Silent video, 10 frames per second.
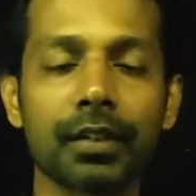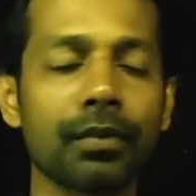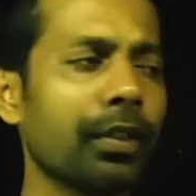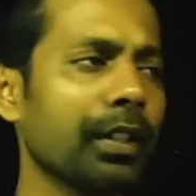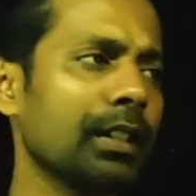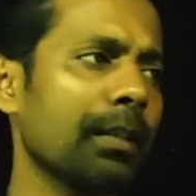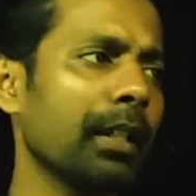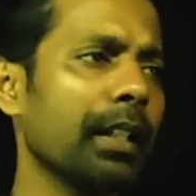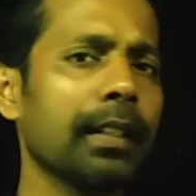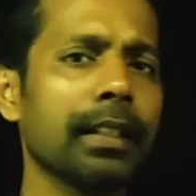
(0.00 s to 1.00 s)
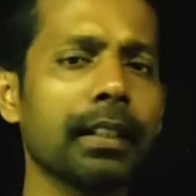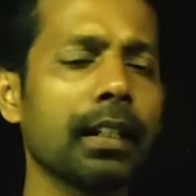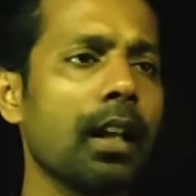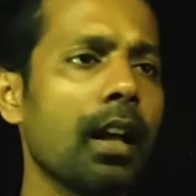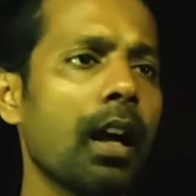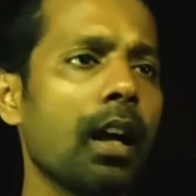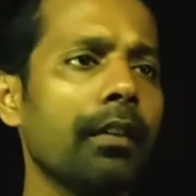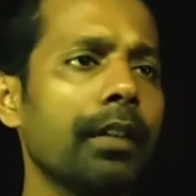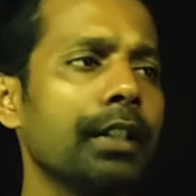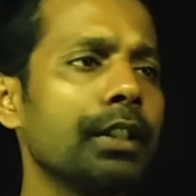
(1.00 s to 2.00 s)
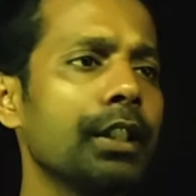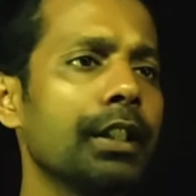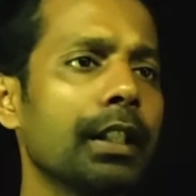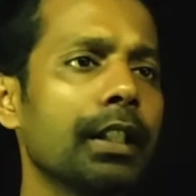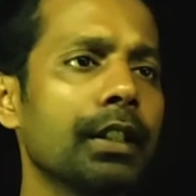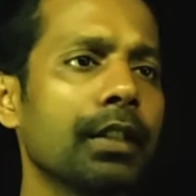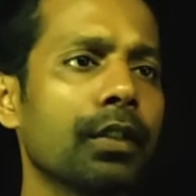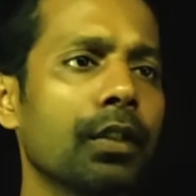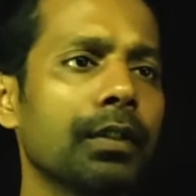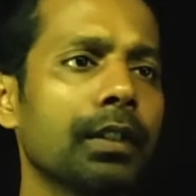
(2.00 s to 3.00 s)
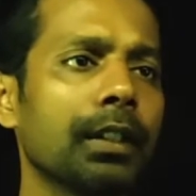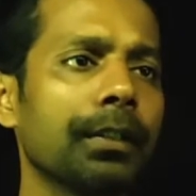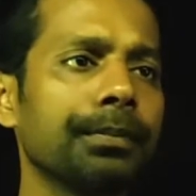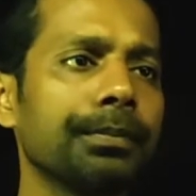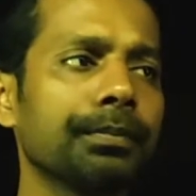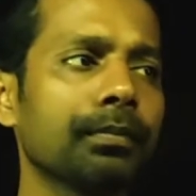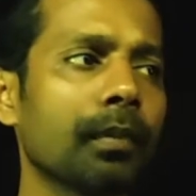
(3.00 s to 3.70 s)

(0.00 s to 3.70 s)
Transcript: For example, I say that average intelligence of the